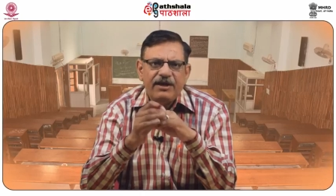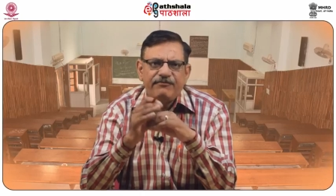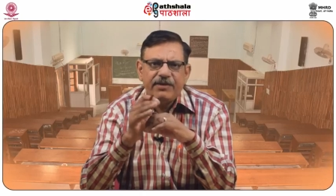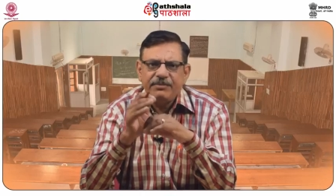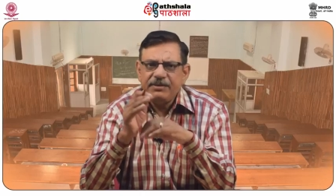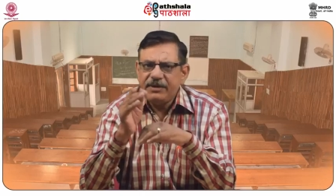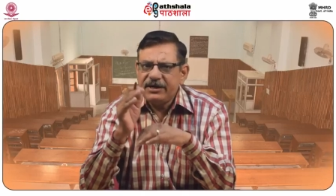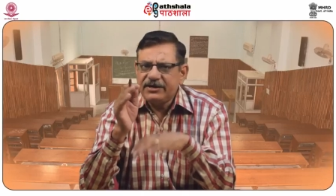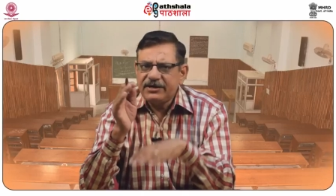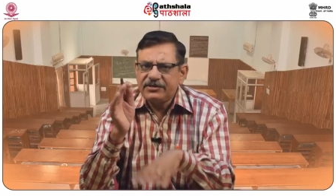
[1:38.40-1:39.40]
A
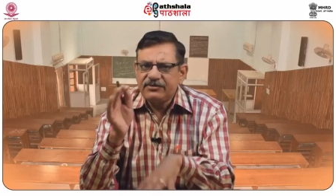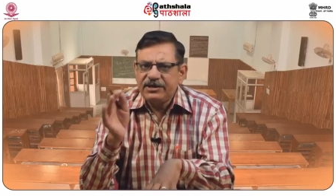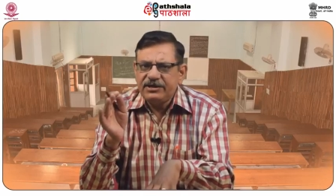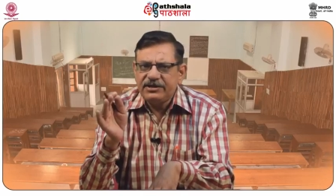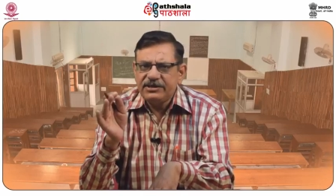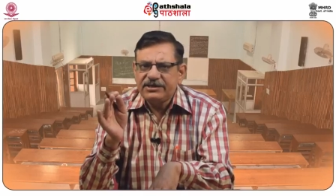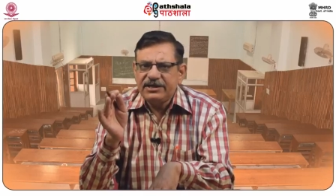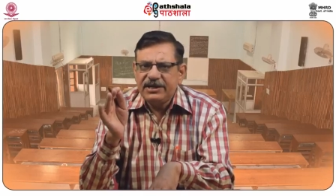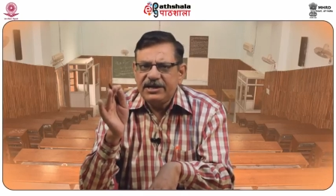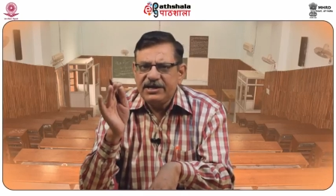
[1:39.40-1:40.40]
Fabry-Perot resonator is
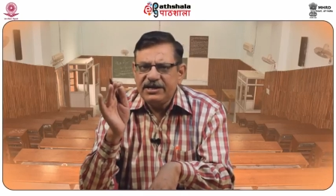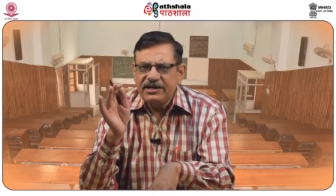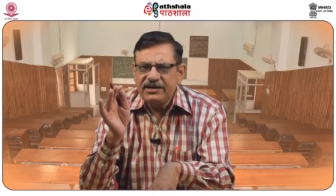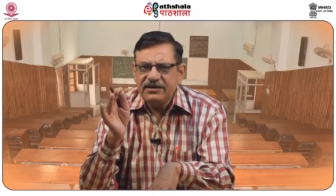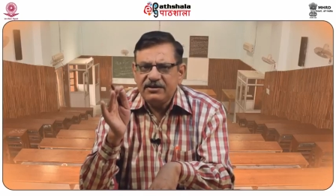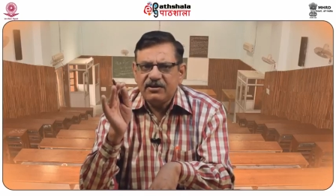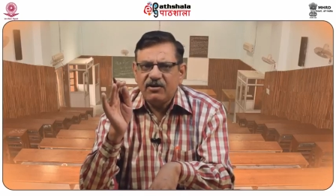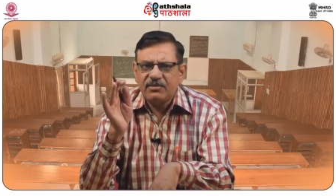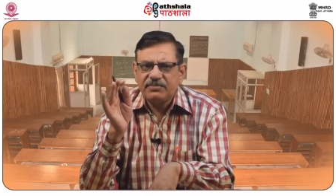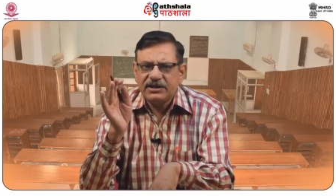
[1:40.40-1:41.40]
a linear
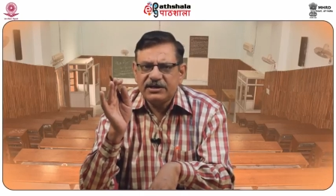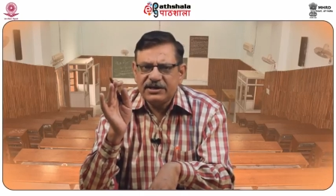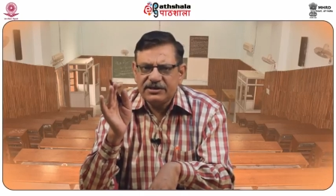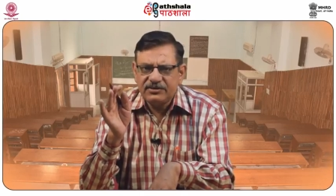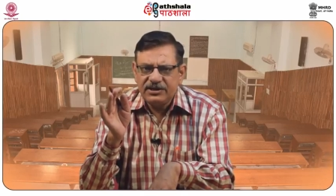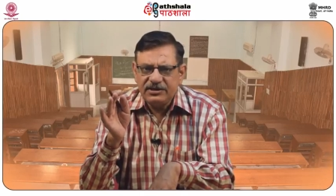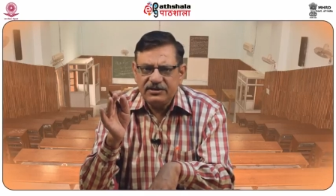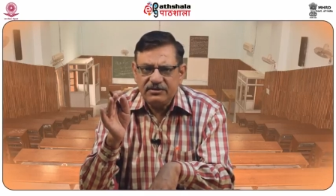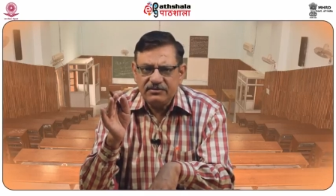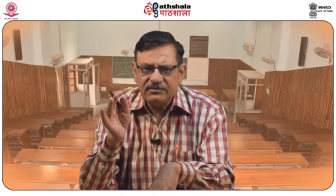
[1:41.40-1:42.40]
optical
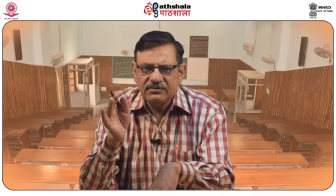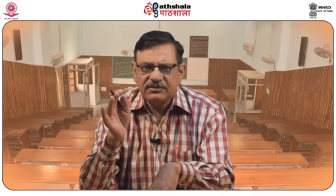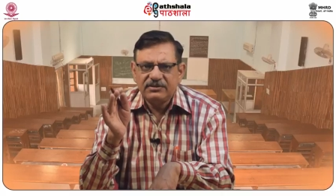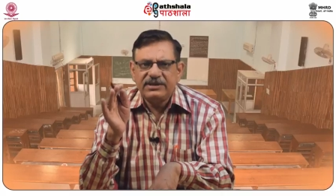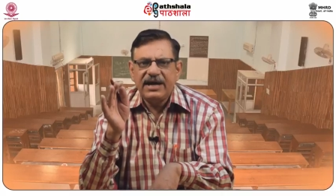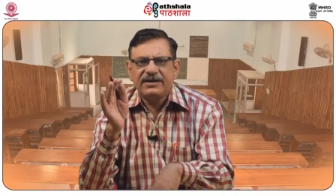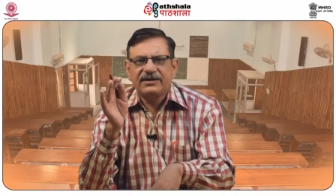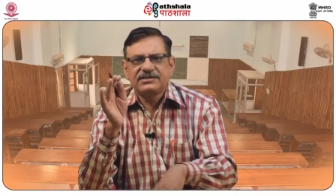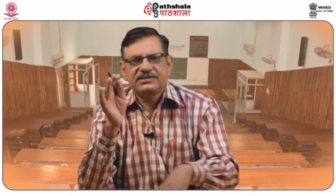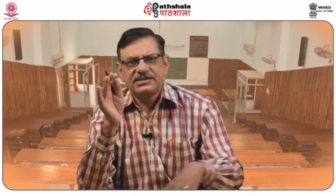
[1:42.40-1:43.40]
resonator that
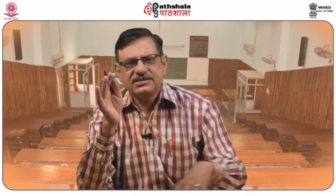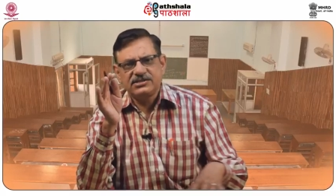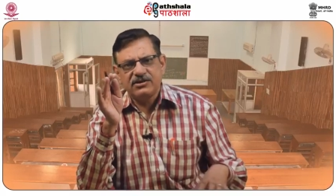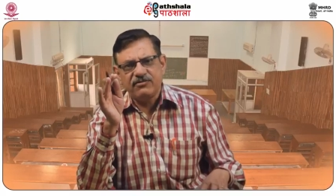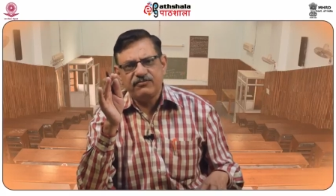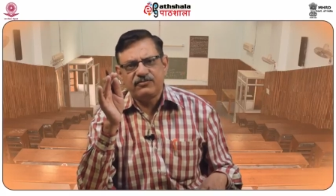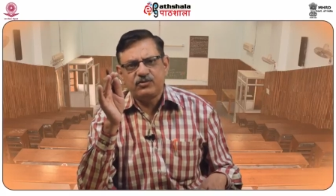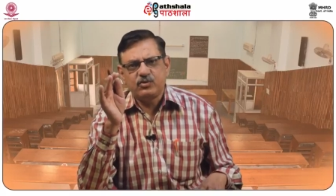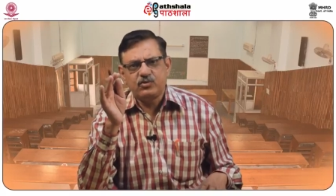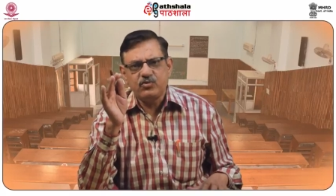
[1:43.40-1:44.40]
consists of
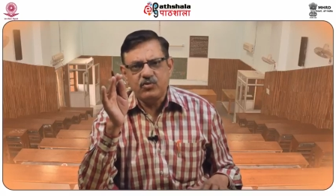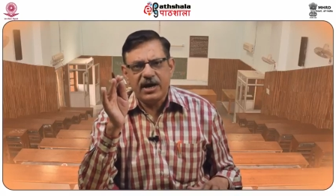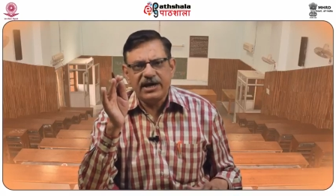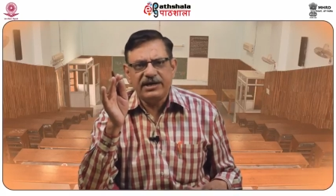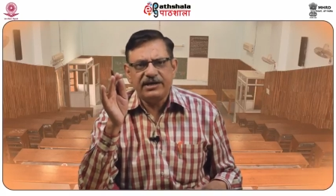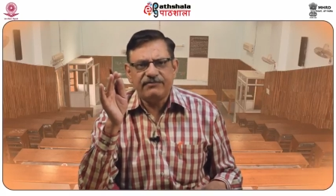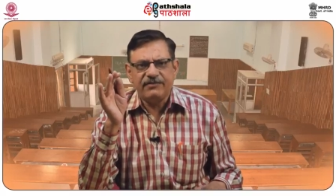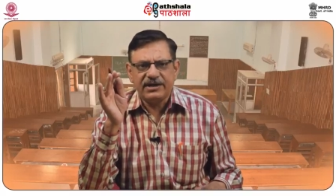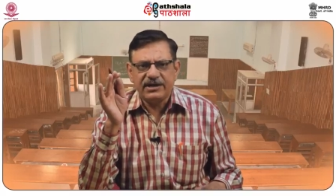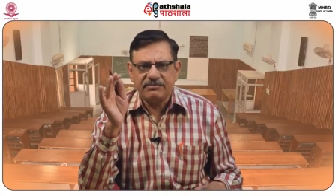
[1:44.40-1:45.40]
two highly
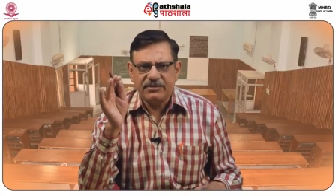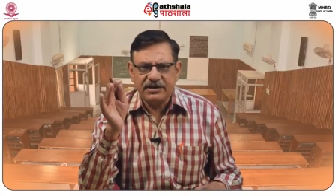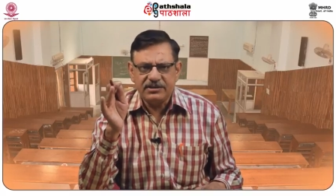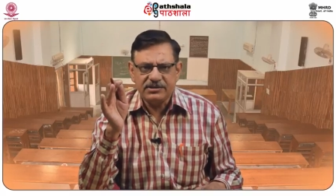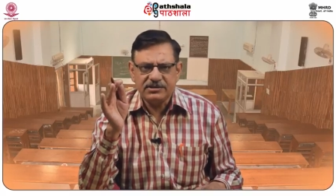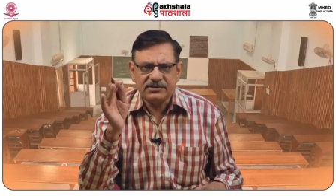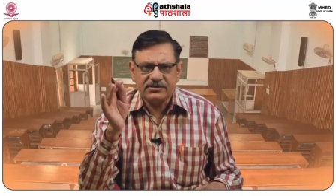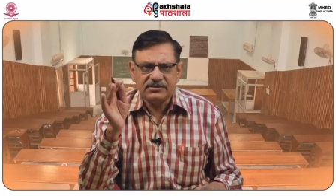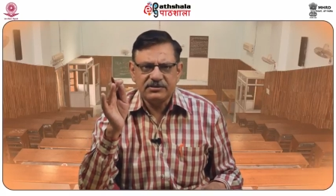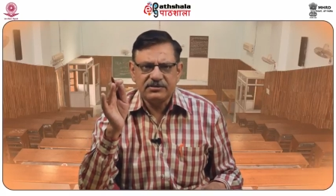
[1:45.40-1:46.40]
reflecting mirrors
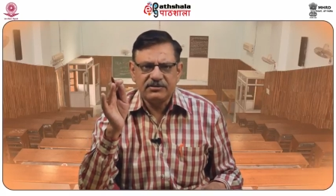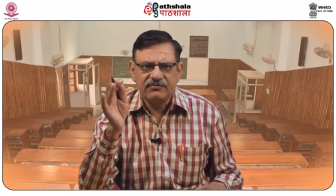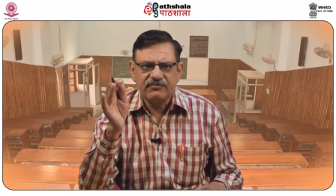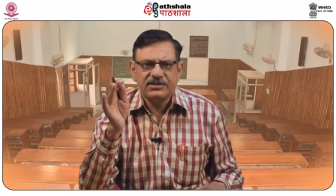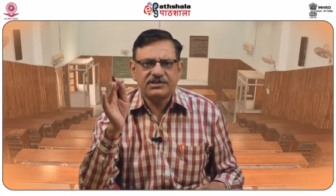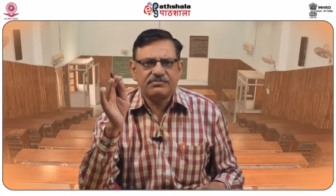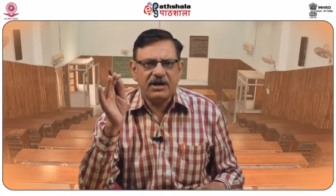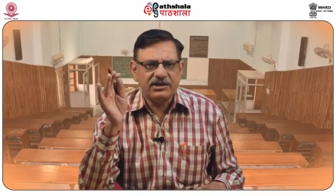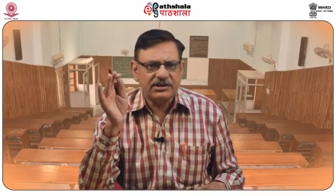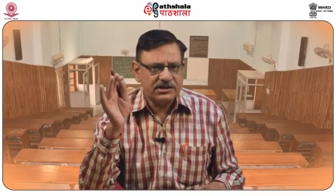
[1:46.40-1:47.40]
with
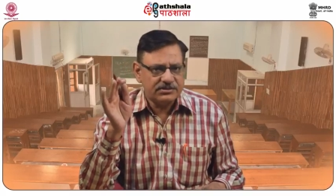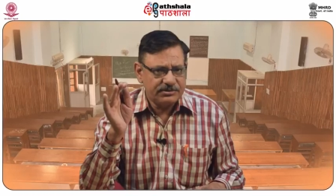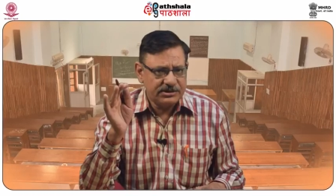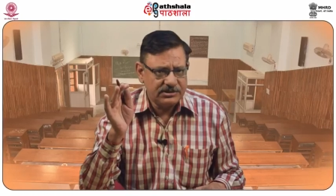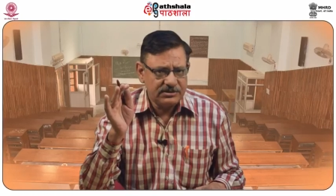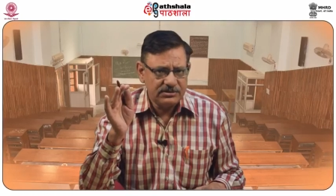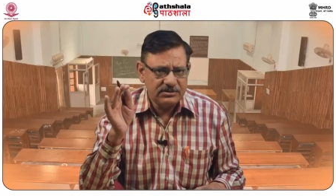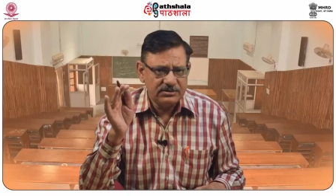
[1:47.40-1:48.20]
small transmission.